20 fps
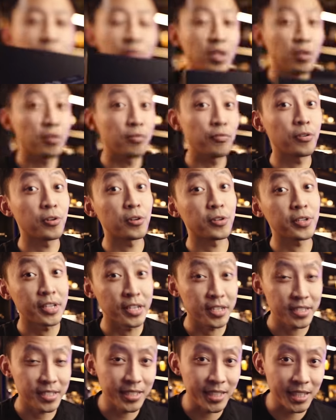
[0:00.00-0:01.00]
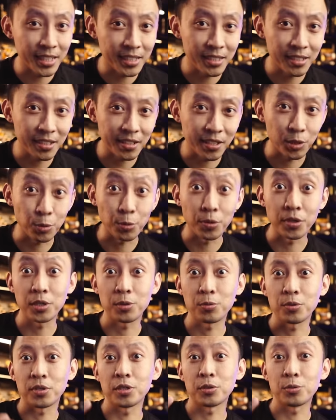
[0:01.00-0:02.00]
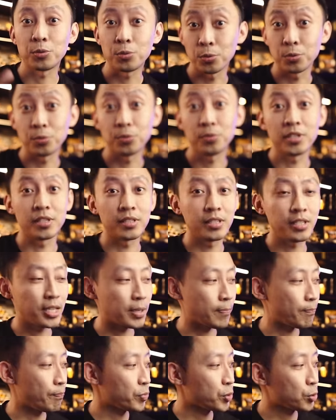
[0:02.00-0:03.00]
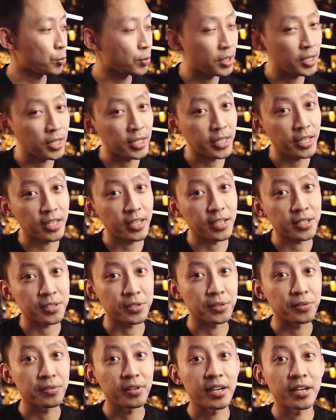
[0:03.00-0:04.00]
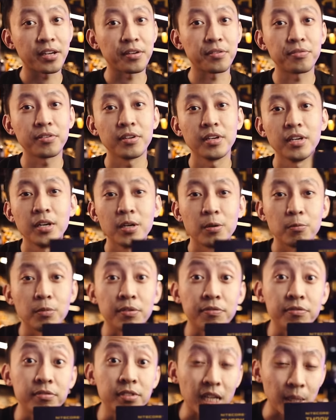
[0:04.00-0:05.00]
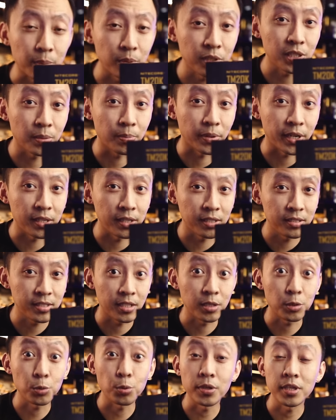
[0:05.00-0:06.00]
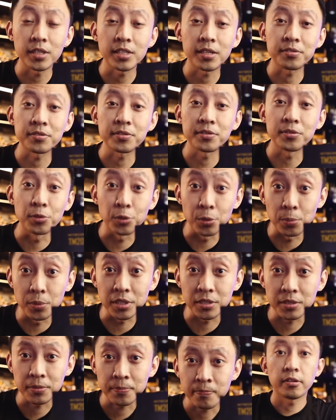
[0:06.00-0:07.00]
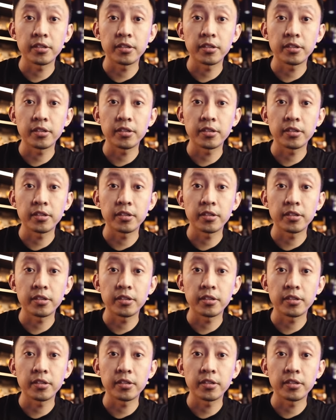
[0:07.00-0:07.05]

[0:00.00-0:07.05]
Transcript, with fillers: Now four years later in 2022, the TM20K has arrived with double the brightness at 20,000 lumens.